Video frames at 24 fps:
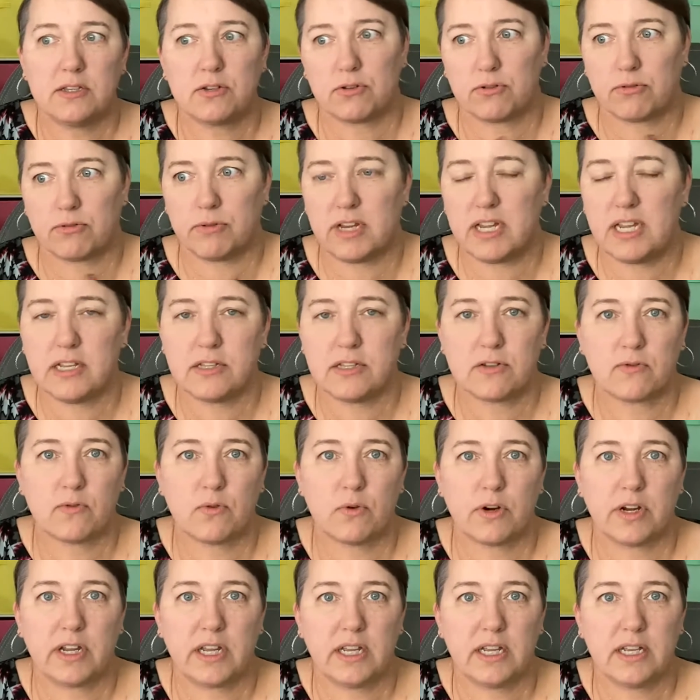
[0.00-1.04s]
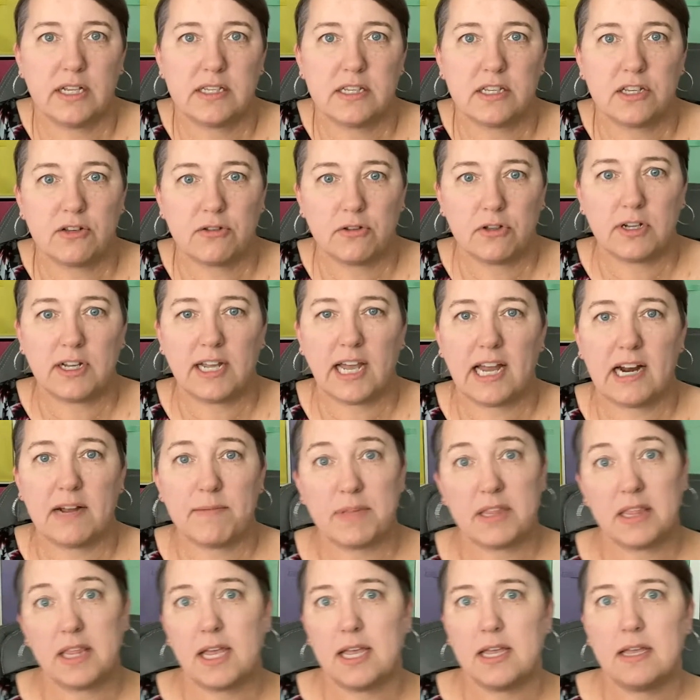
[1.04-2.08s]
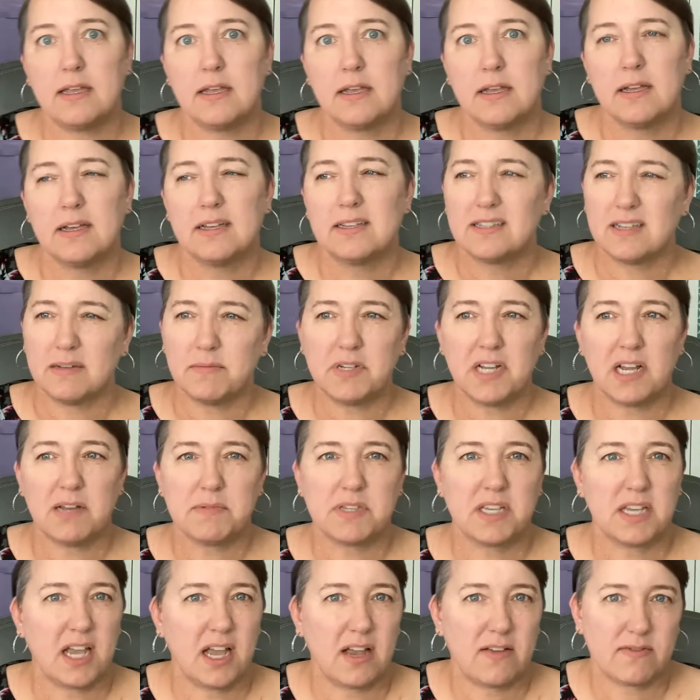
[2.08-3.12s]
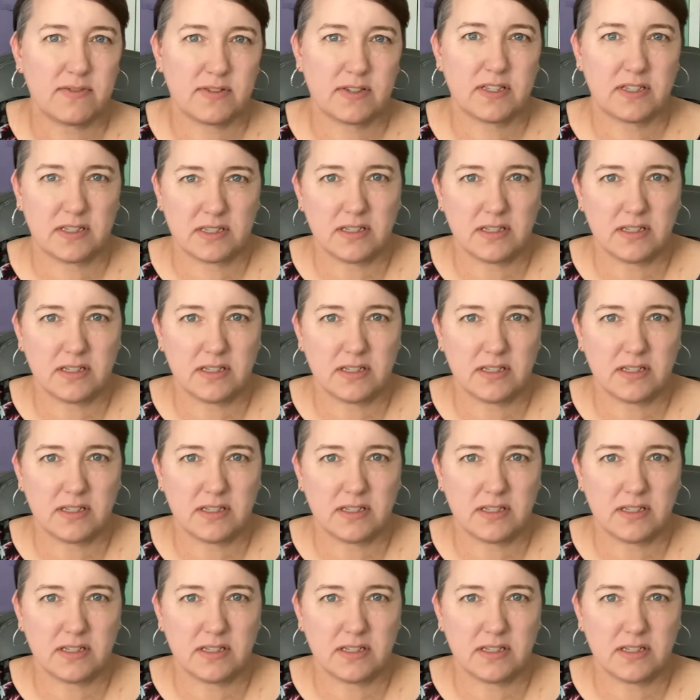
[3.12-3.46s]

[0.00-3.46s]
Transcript: or 3 kids or 4 kids and you look at them and sometimes they have,